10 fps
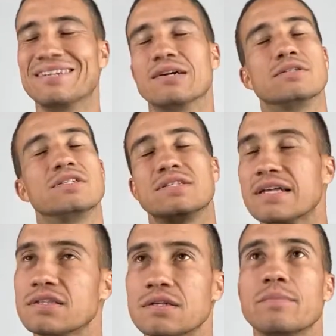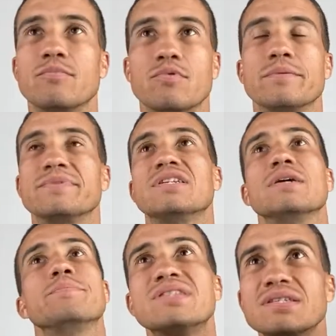No, this is not the number one
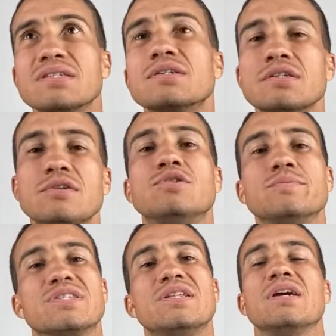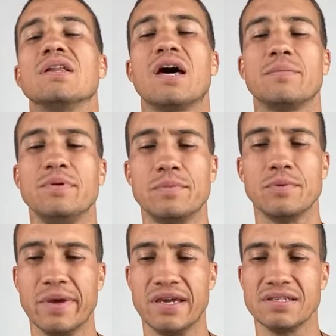mistake, but this is a huge mistake a lot of people
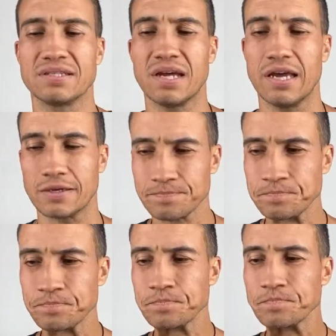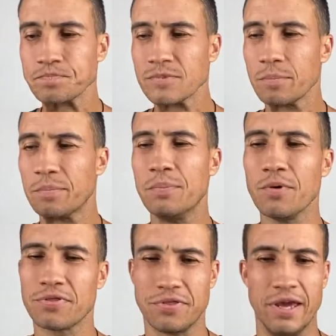make. It's like
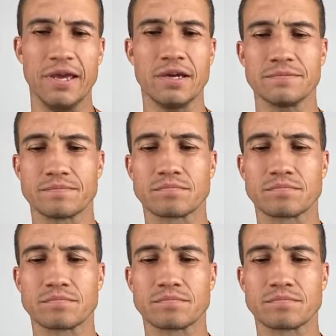people think